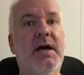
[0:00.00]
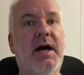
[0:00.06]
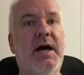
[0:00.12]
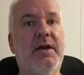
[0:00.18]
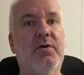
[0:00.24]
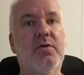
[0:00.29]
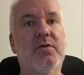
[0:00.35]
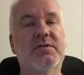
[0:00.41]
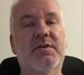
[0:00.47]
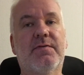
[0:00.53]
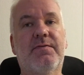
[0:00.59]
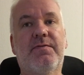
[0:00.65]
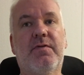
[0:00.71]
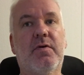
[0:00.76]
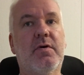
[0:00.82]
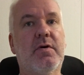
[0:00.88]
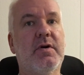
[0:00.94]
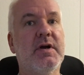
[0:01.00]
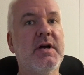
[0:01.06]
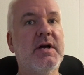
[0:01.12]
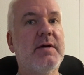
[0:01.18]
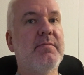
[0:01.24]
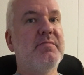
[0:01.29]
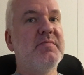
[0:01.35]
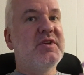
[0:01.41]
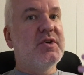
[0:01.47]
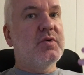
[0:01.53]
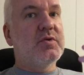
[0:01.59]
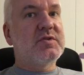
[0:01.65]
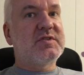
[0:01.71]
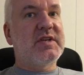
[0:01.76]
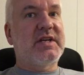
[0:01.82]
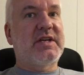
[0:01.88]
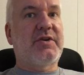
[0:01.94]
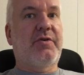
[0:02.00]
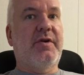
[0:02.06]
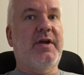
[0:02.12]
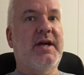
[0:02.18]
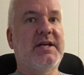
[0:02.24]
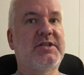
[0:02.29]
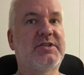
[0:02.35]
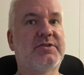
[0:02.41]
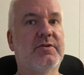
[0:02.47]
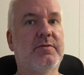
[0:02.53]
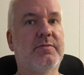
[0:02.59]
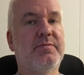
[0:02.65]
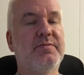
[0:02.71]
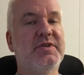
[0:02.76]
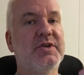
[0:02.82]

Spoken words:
And also for music creation,